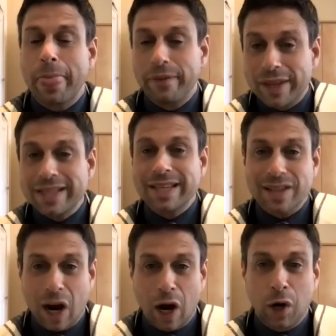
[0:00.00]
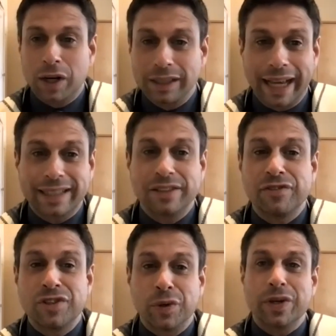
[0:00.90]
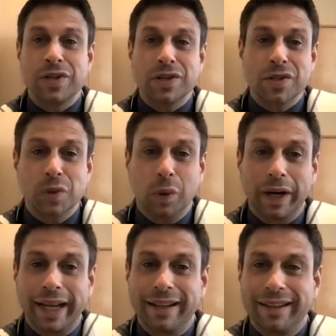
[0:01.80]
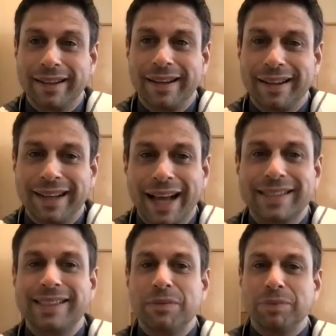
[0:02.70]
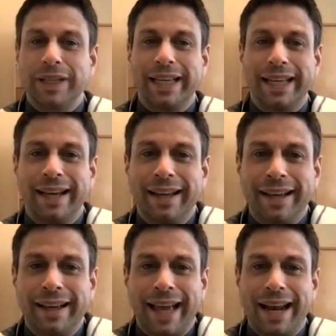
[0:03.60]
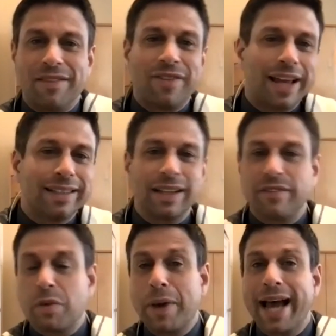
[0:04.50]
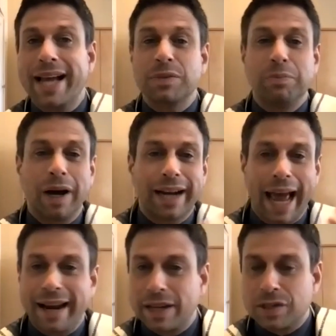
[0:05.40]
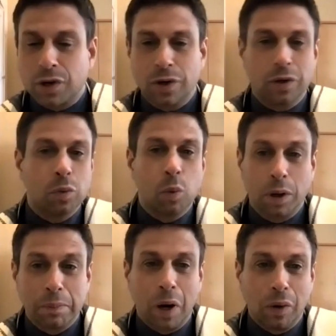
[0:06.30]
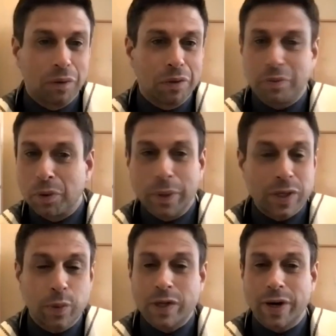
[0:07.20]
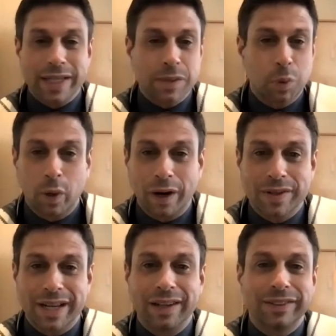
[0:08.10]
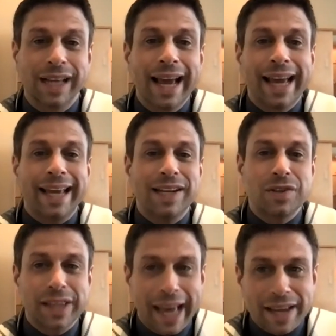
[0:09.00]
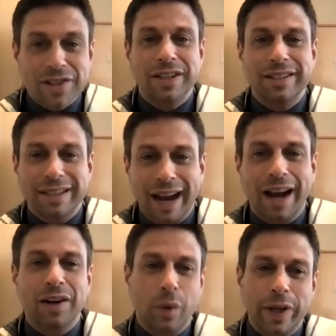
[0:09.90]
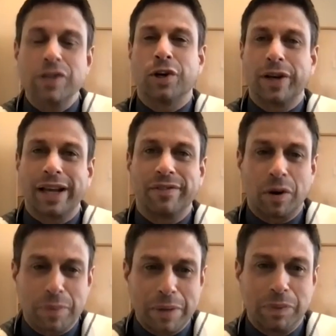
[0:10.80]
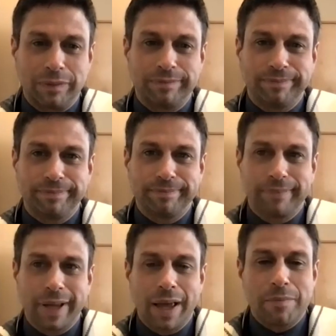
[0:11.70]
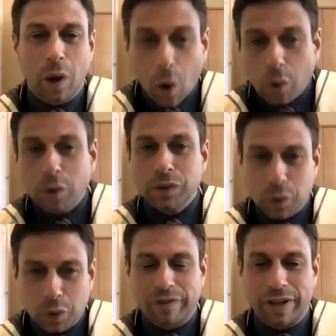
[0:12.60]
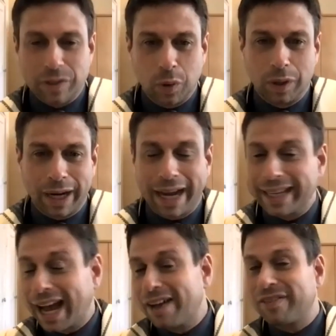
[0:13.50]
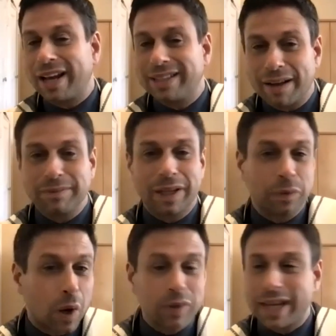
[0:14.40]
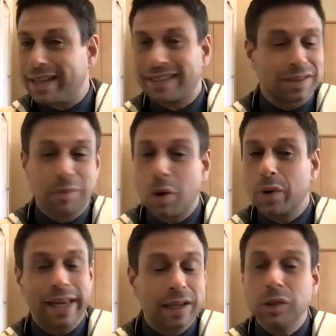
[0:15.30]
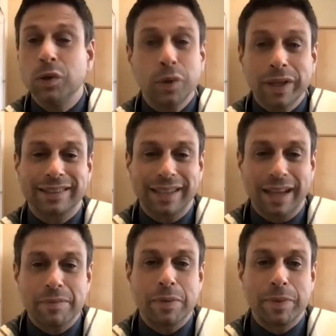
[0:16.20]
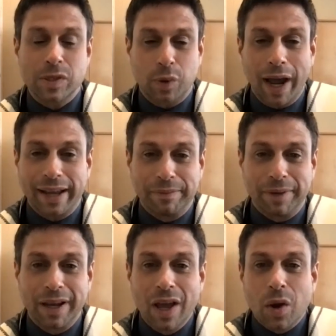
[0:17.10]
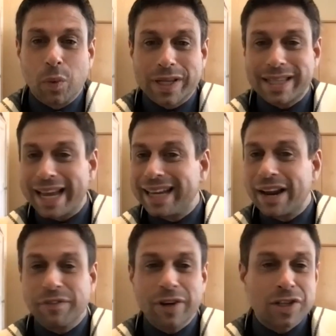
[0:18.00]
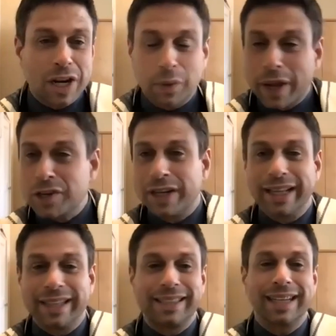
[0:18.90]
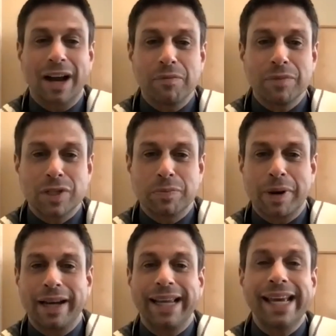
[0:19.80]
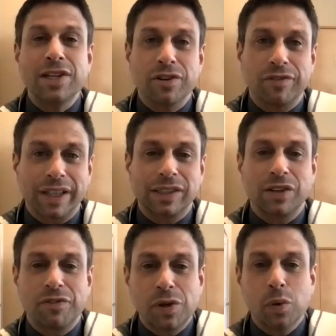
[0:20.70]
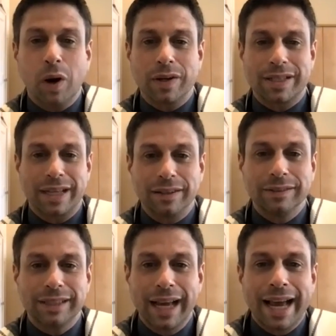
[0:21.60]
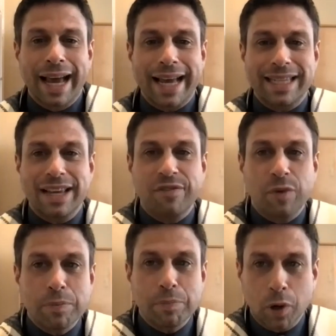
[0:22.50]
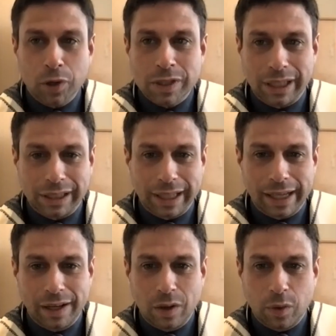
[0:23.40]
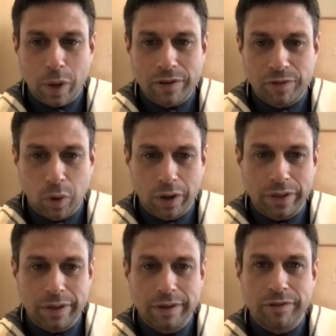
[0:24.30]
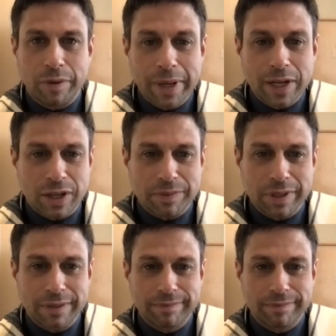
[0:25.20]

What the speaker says: This is our collective Jewish story, not simply an event of the past, but an eternal wormhole through which we transport ourselves into the ancient and ongoing journey of our people. B'chol dor vador, chayav adam lirot et atzmo ki'ilu hu yatsa mitzrayim. We say in every generation, it's incumbent upon each of us to view ourselves as if we personally went forth from Egypt.